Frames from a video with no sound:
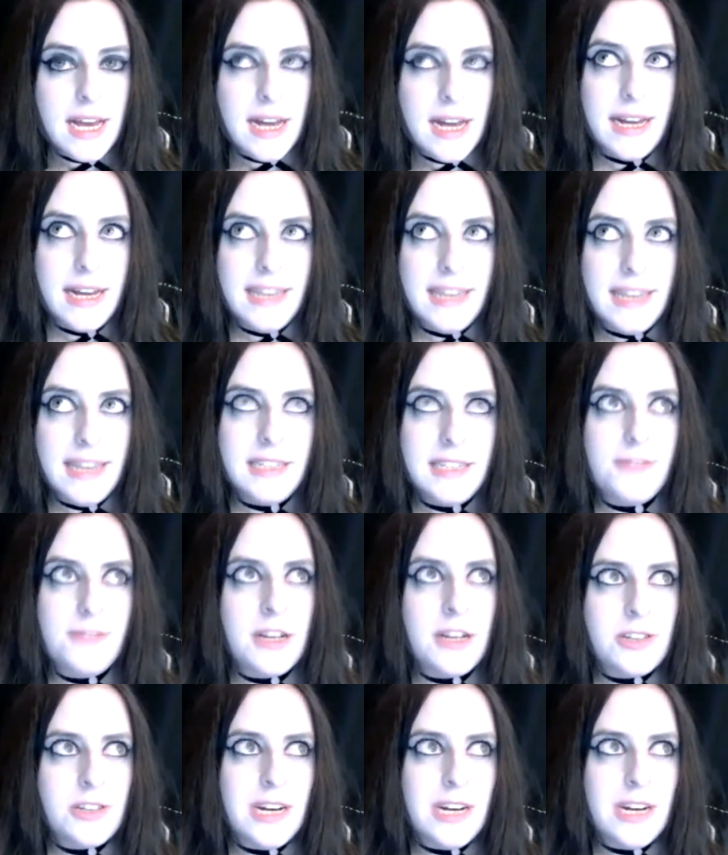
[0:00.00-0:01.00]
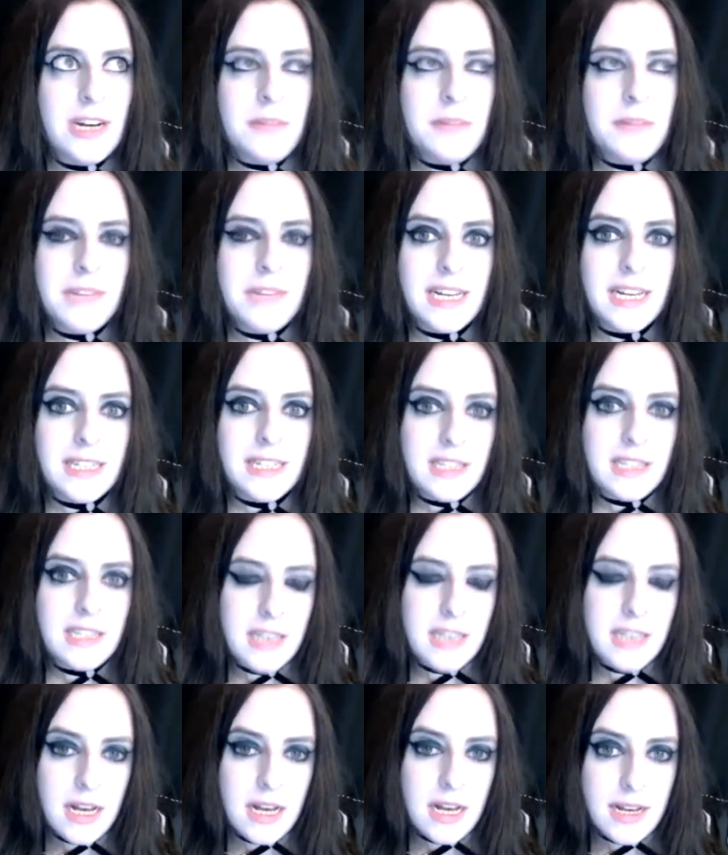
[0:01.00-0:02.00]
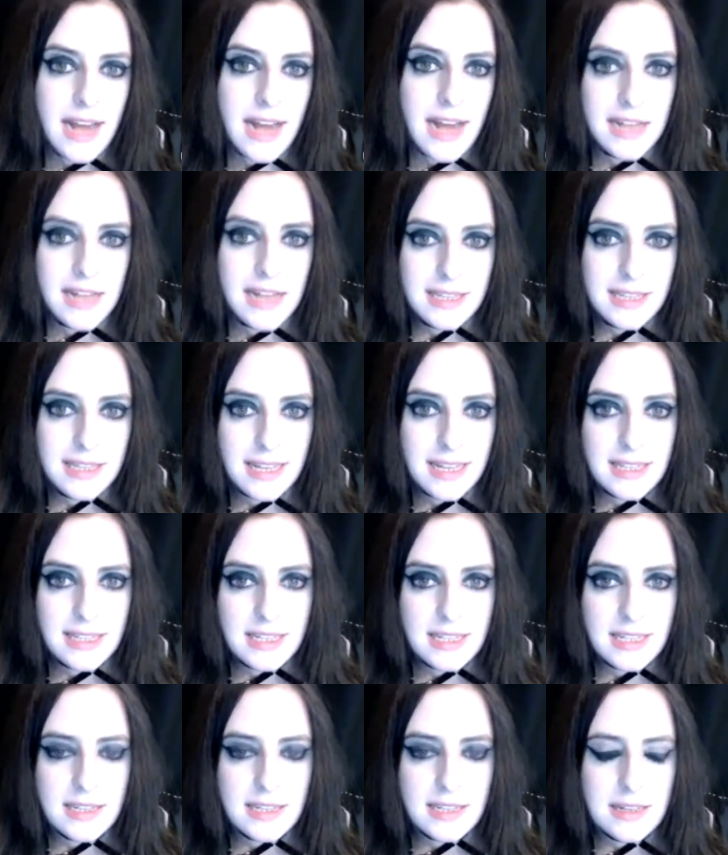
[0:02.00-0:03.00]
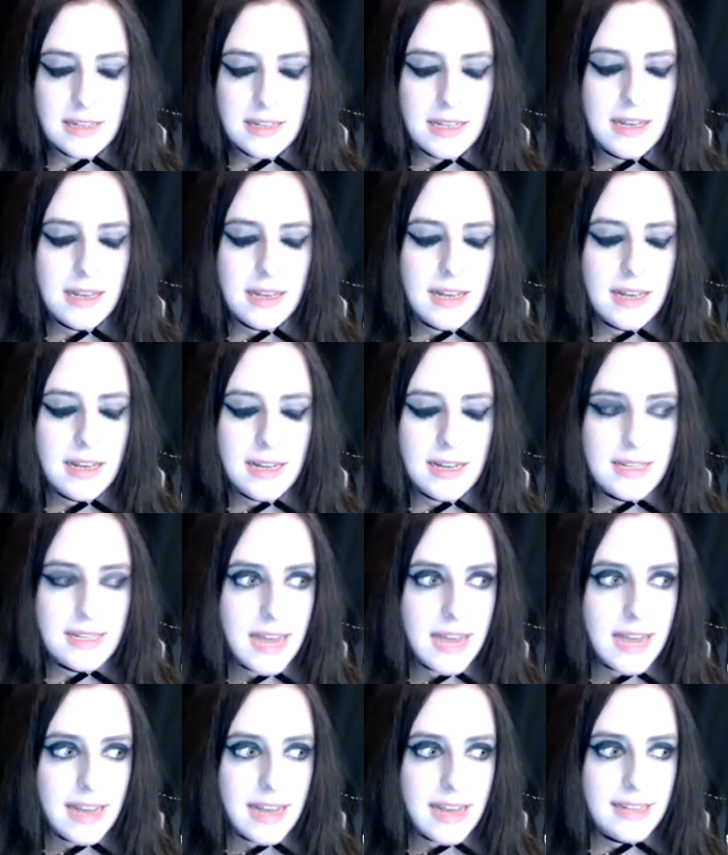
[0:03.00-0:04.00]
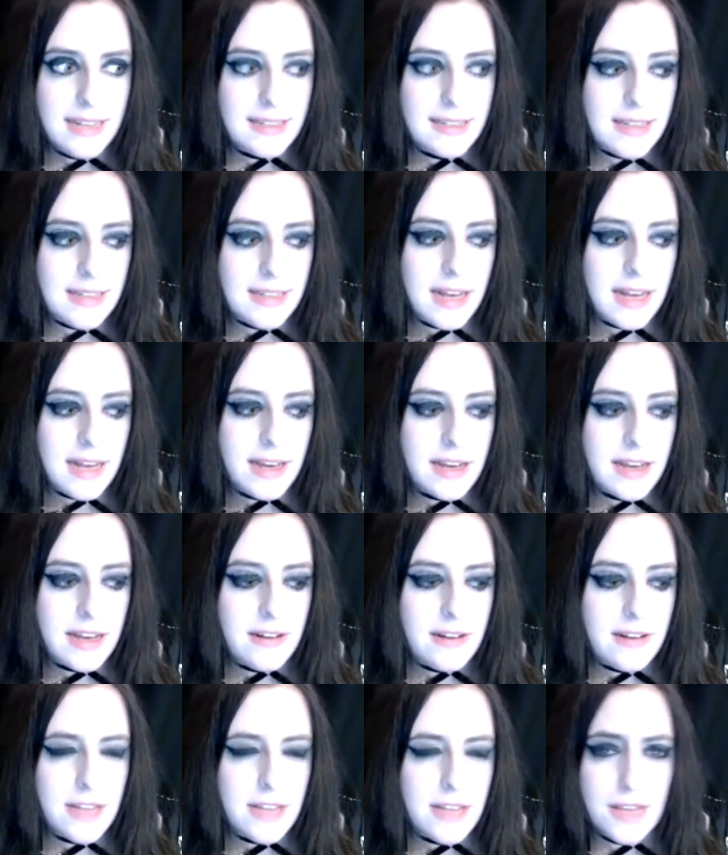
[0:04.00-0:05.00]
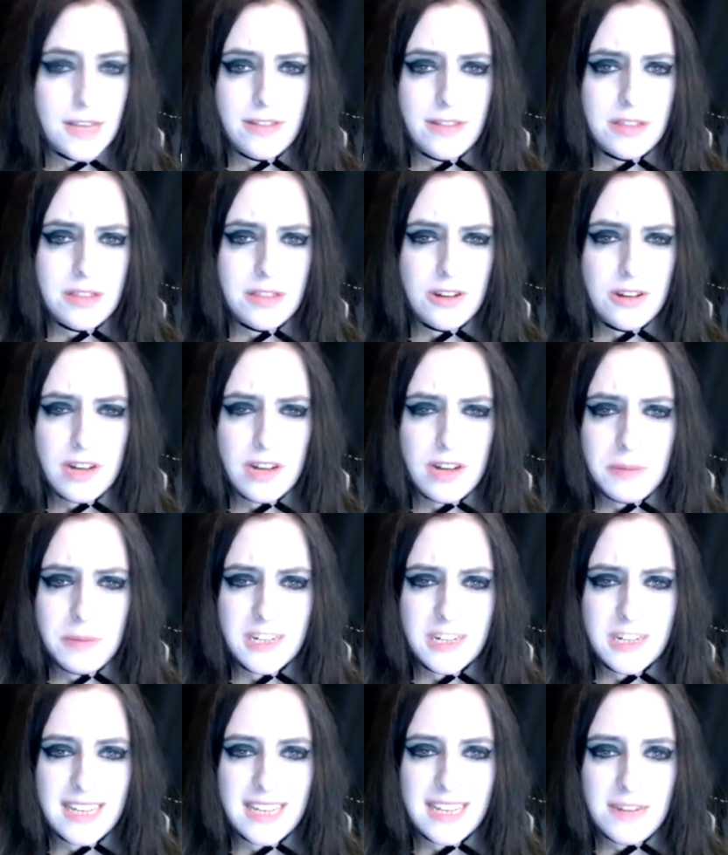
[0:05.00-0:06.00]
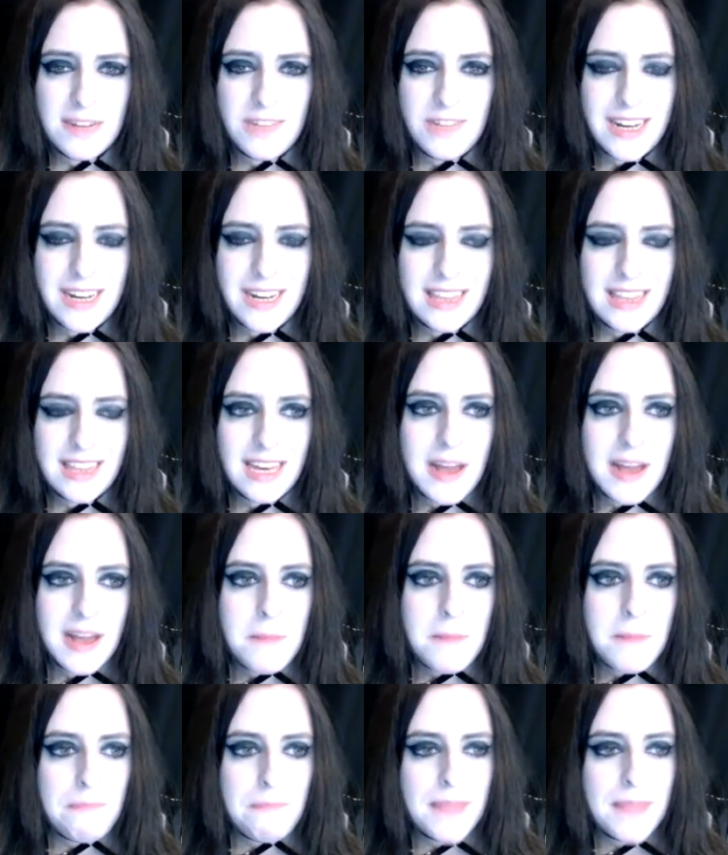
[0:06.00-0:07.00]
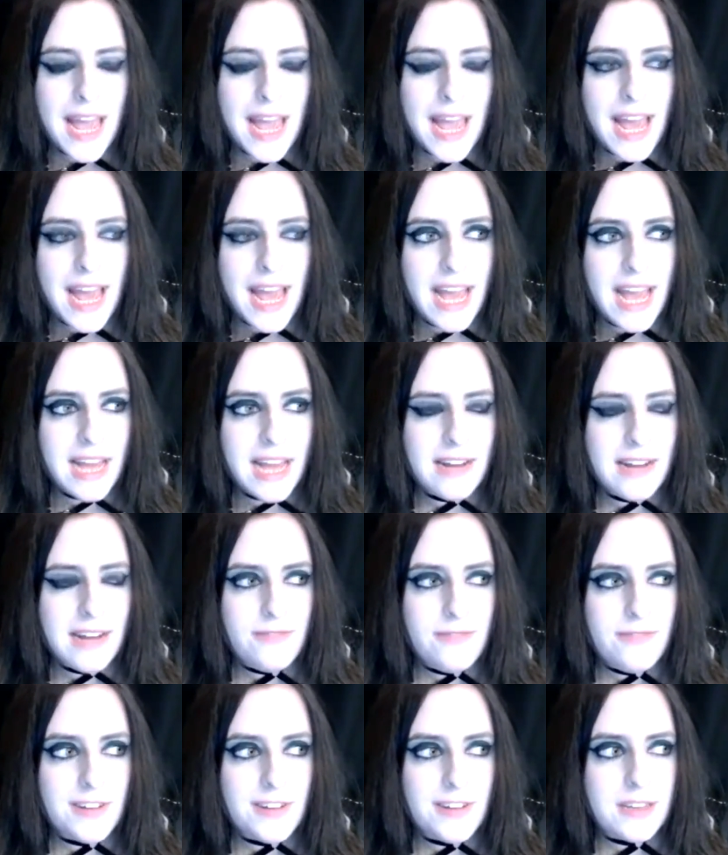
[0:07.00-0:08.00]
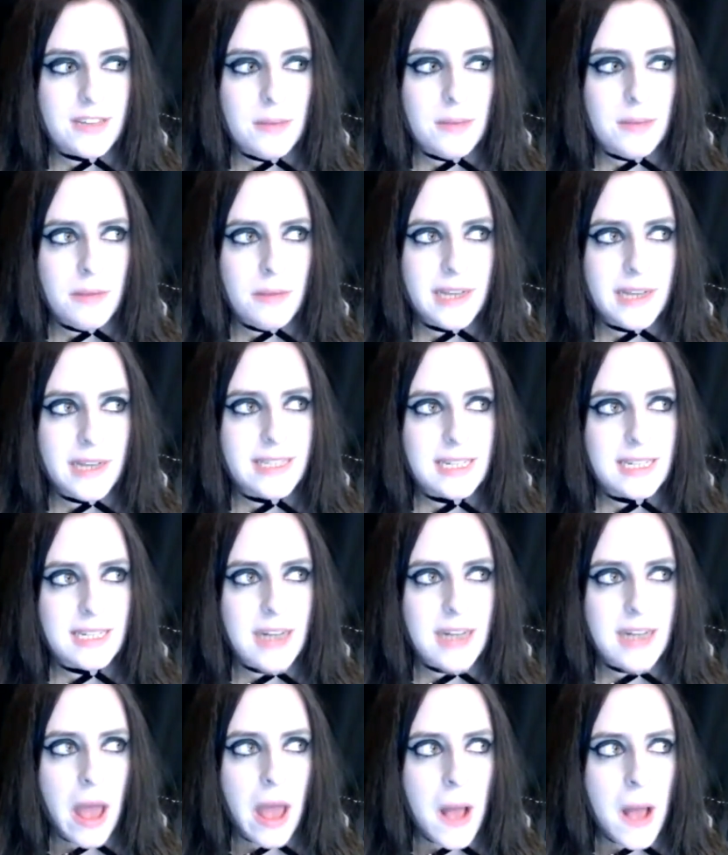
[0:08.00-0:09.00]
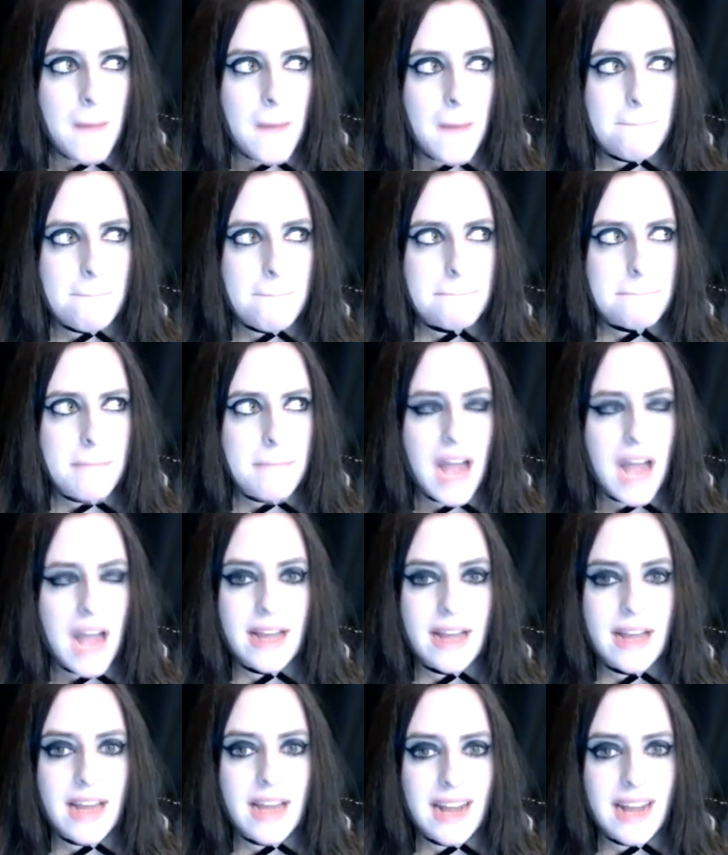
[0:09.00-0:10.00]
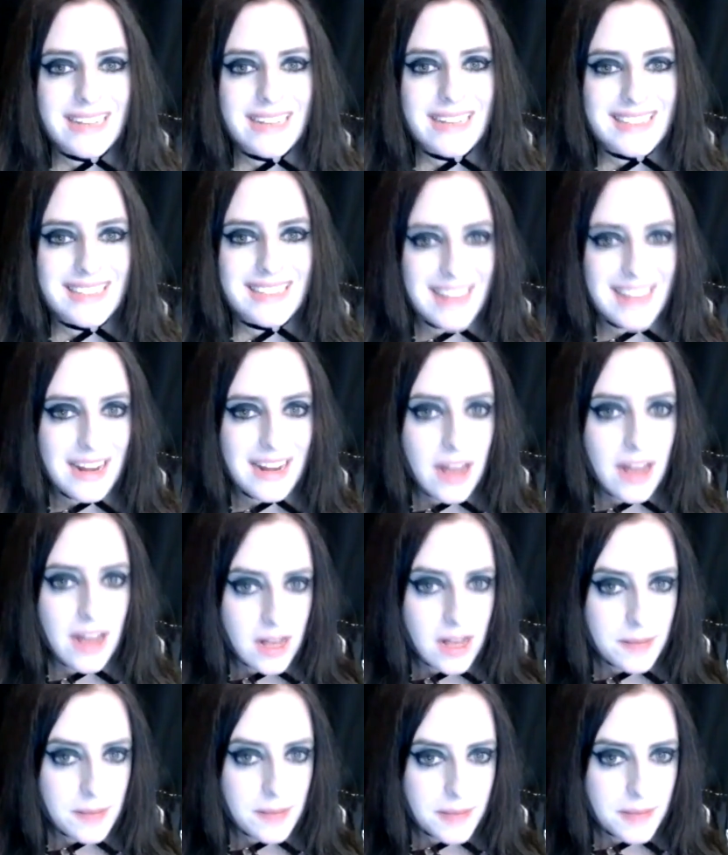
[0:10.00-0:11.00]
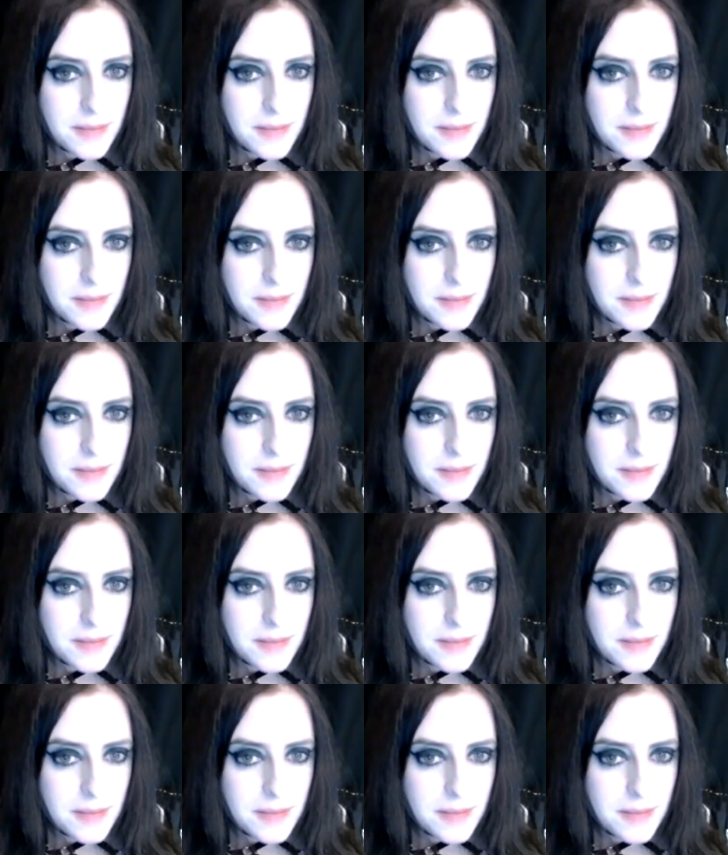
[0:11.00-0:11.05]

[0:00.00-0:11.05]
it's frustrating because AdSense takes like 30% of it, I think. And for some reason, I set up